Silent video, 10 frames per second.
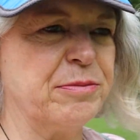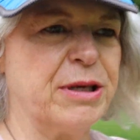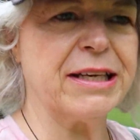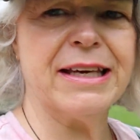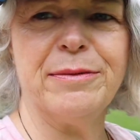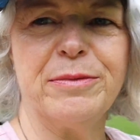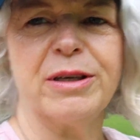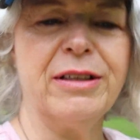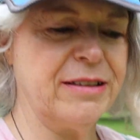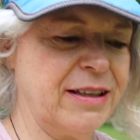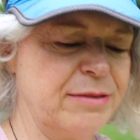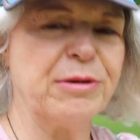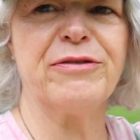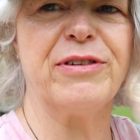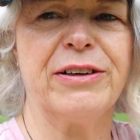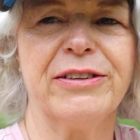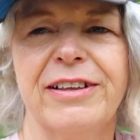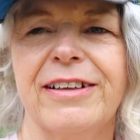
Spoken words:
my camera and my phone.